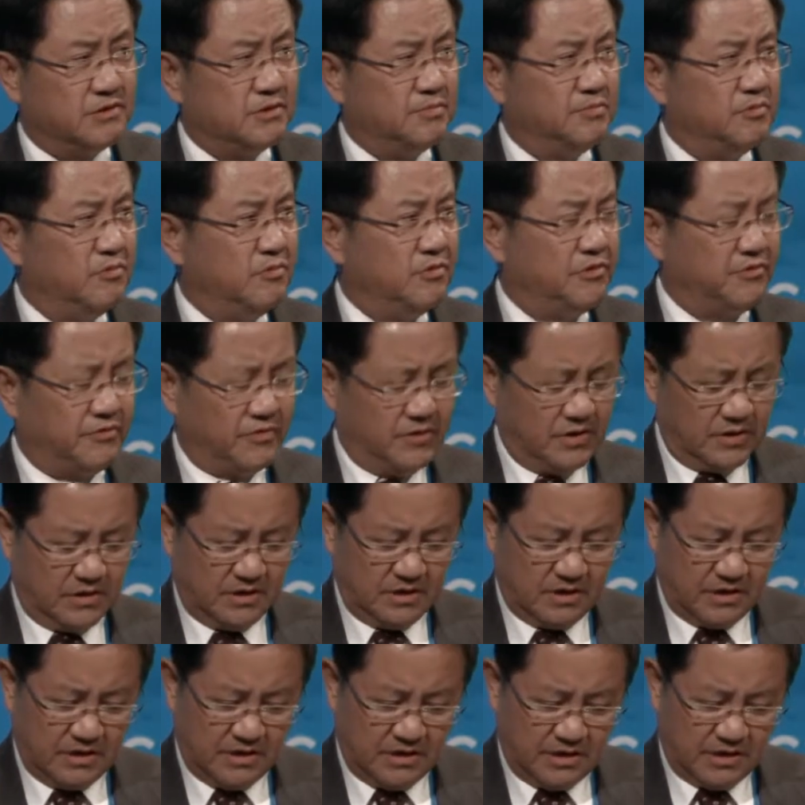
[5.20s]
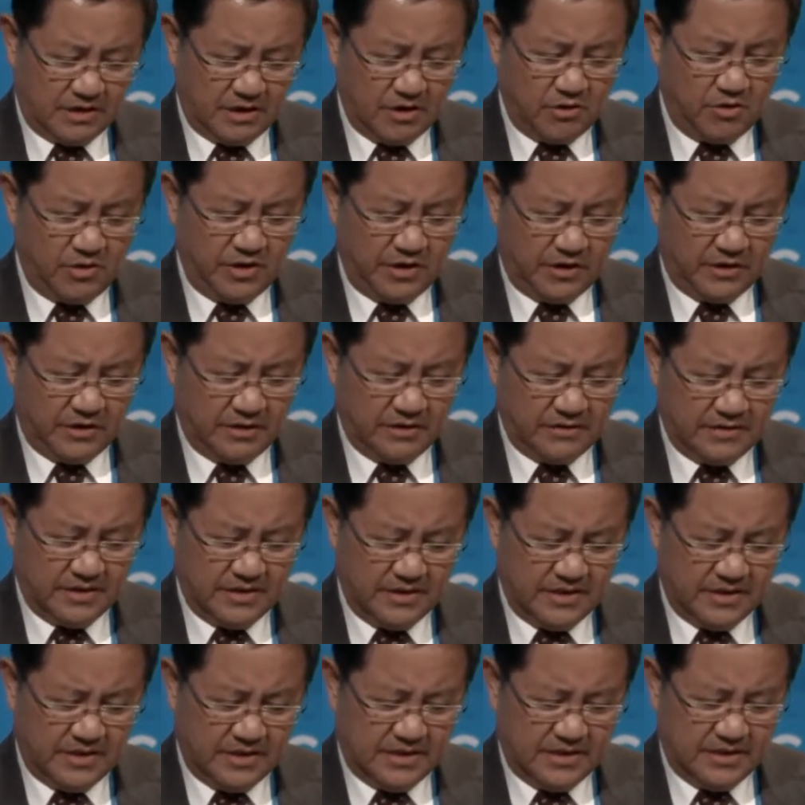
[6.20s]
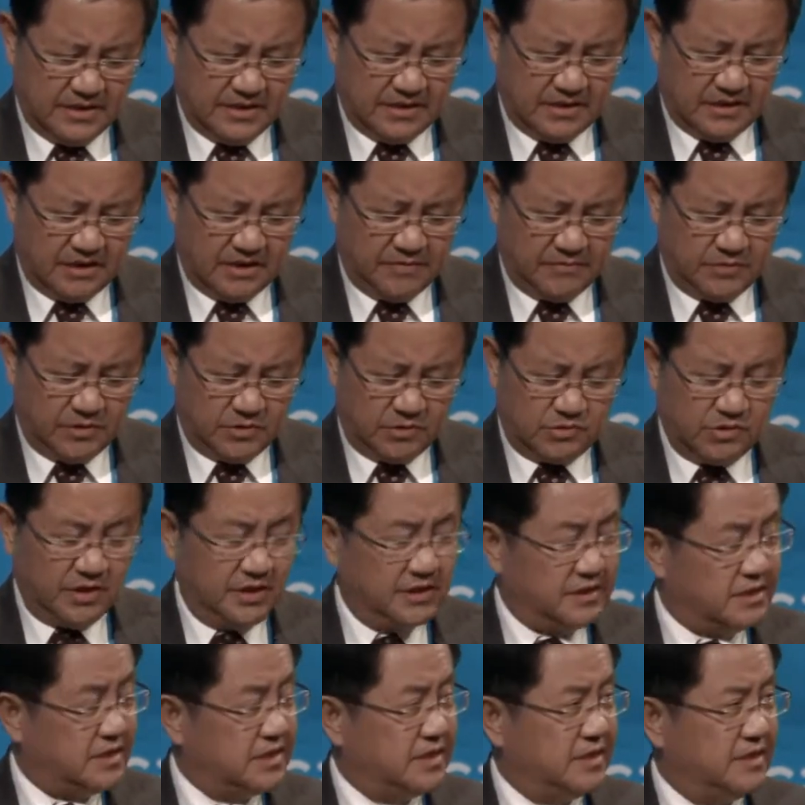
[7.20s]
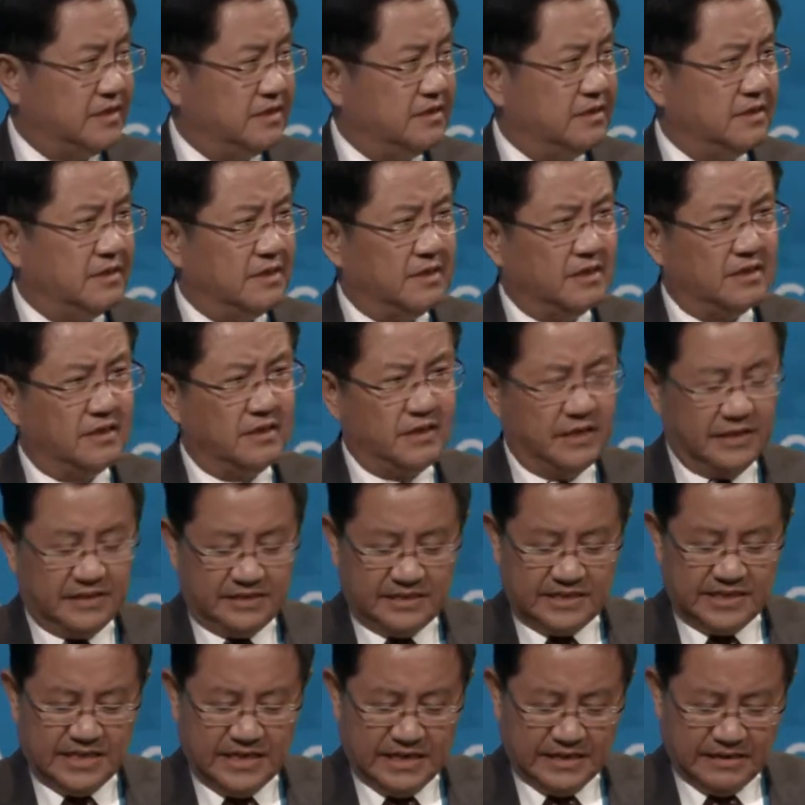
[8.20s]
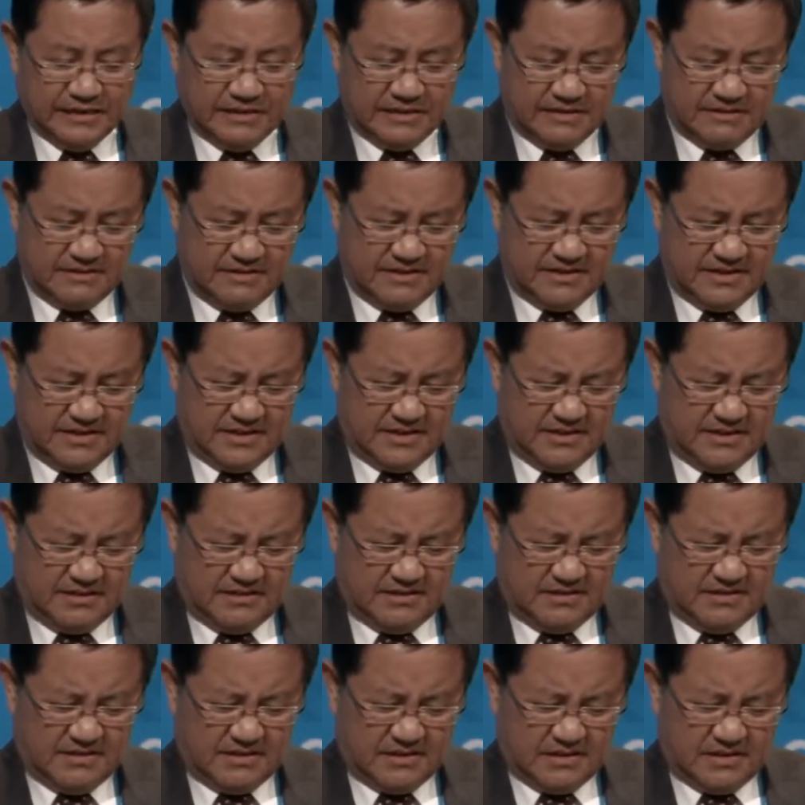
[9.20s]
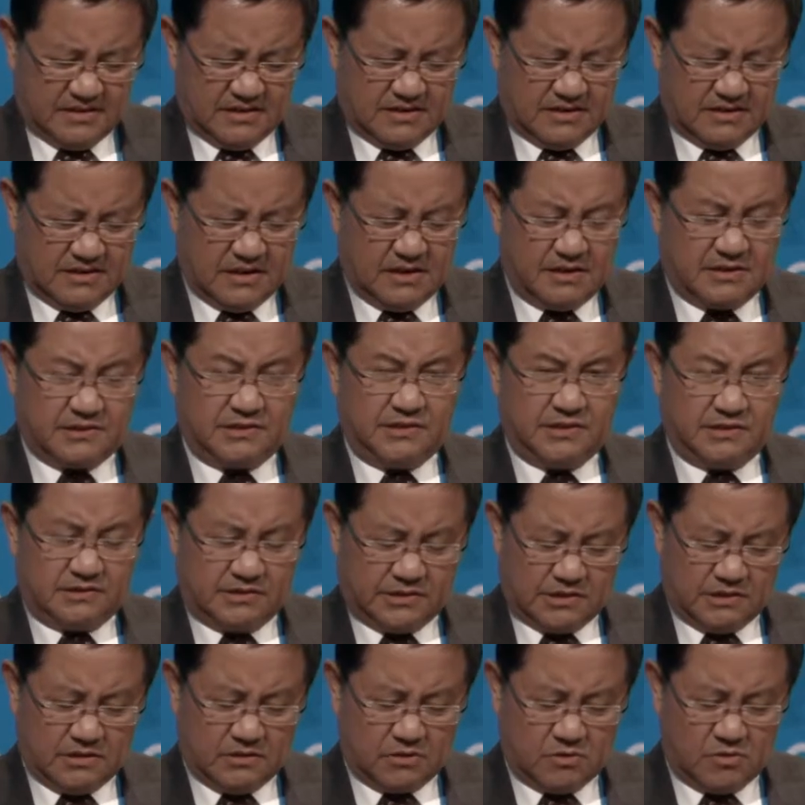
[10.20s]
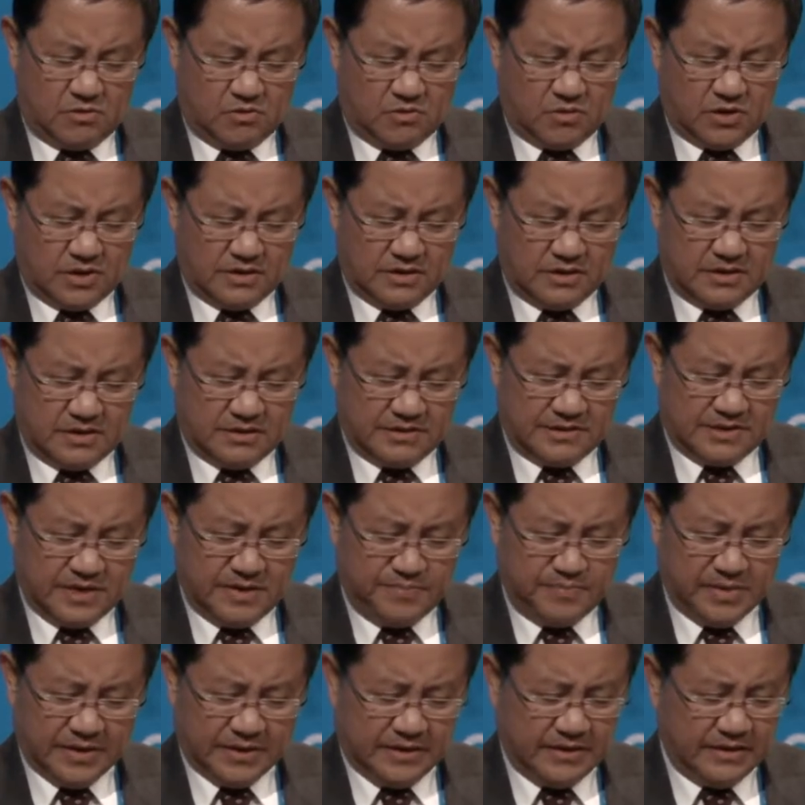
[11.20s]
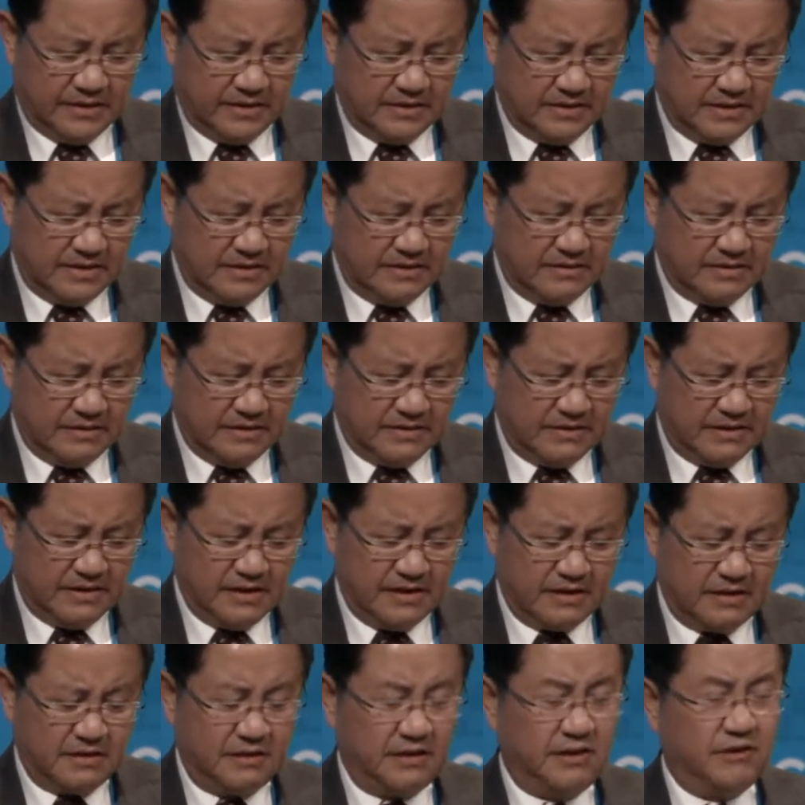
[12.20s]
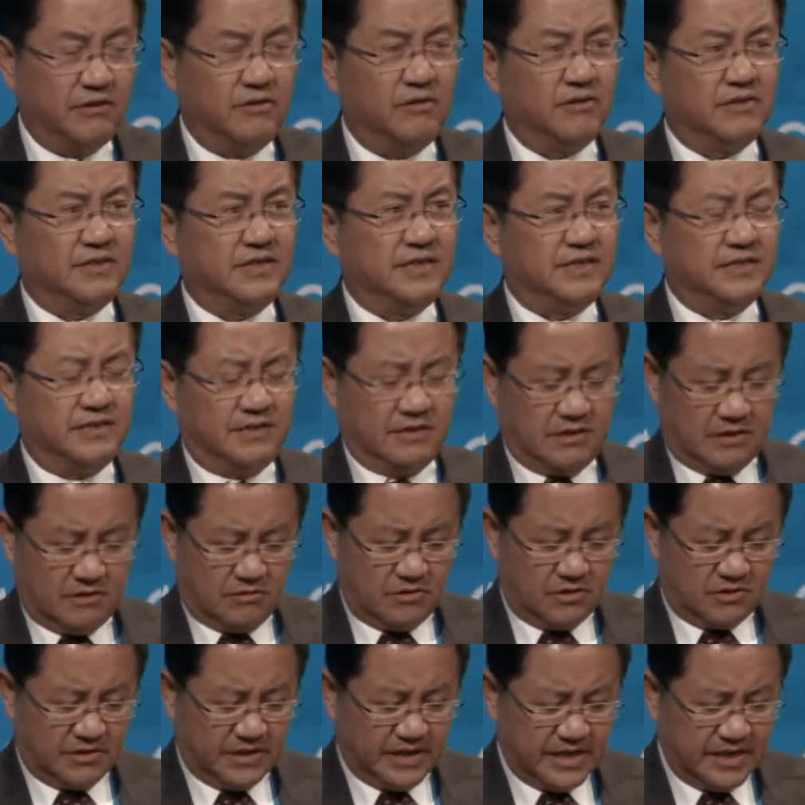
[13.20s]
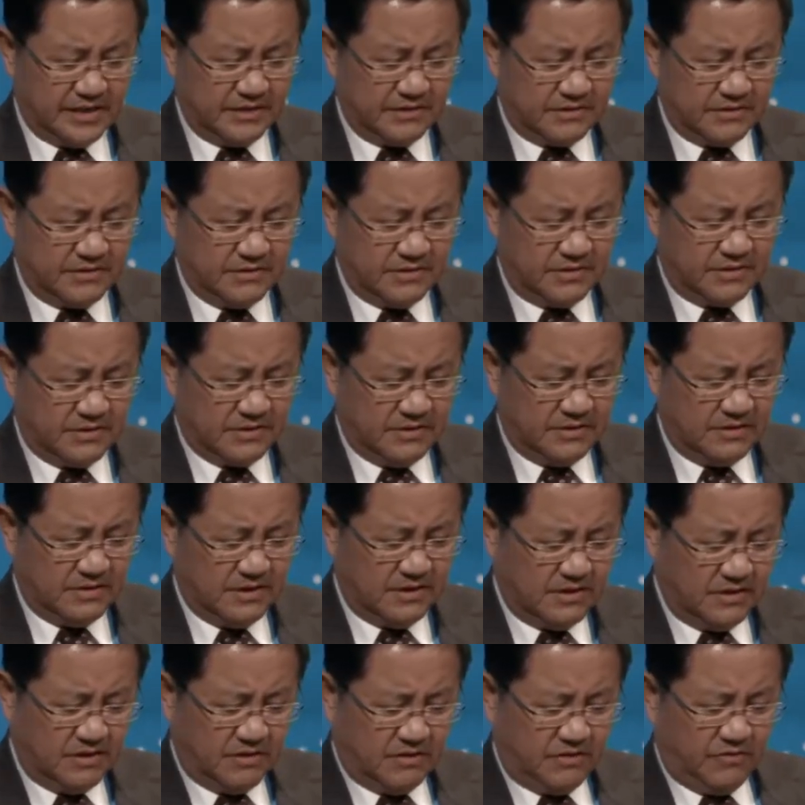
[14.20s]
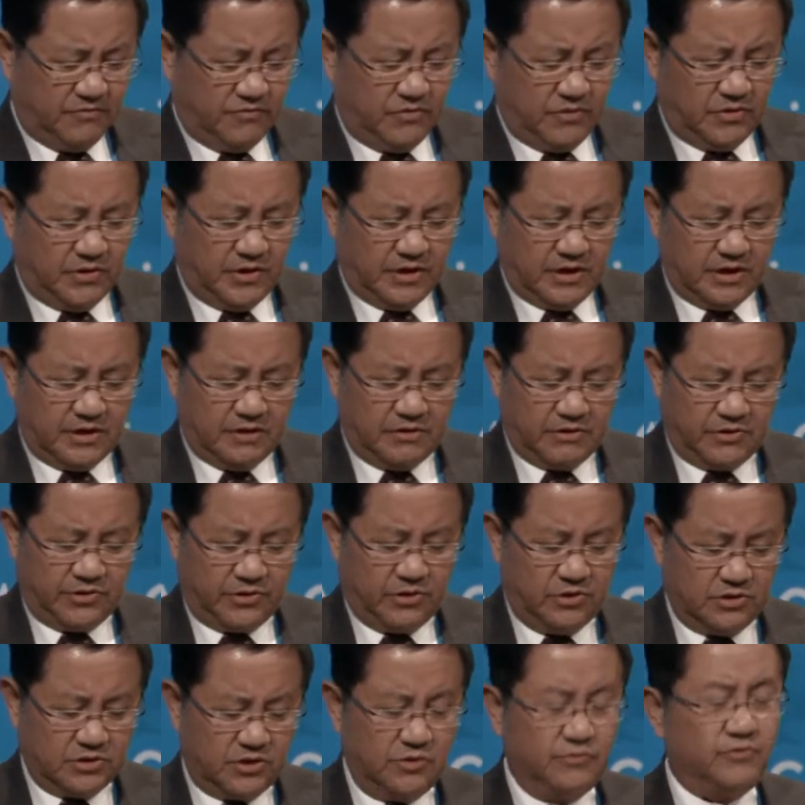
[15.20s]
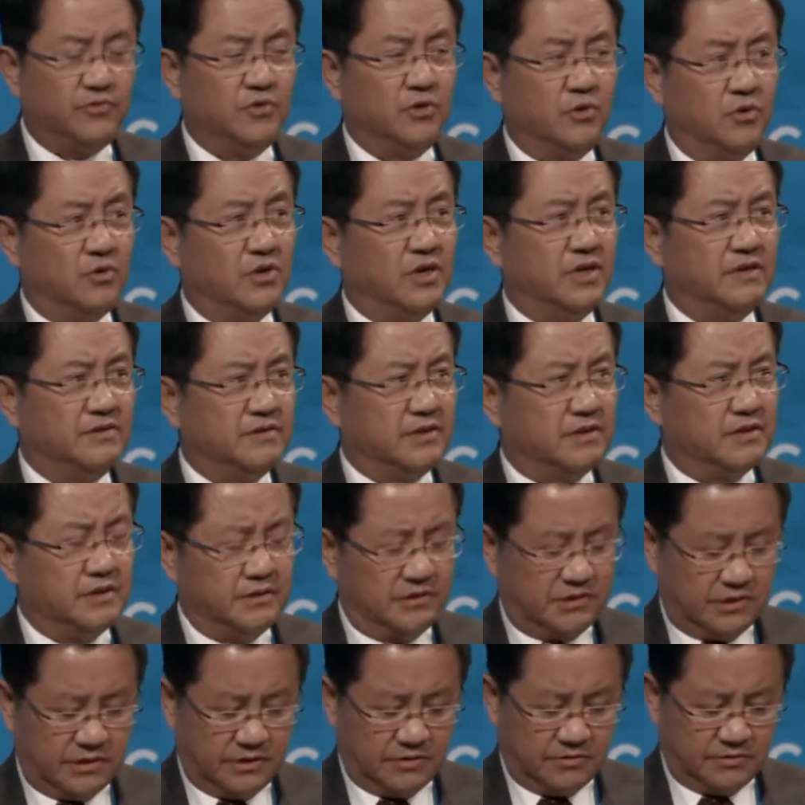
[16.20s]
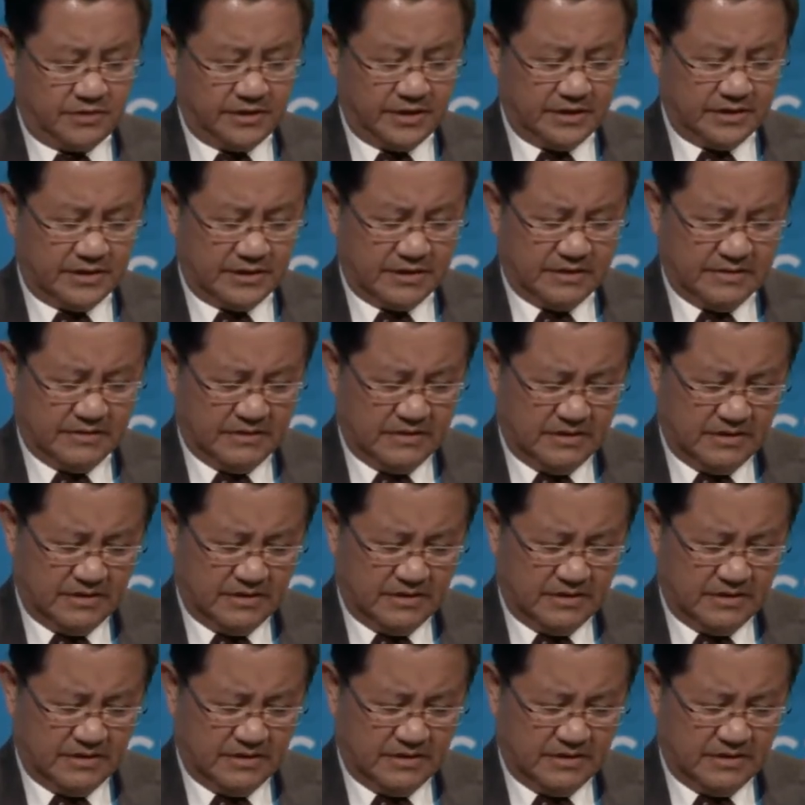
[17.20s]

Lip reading: smooth going of the 2018 Arctic Circle Assembly and thank the organizers for their thoughtful and considerate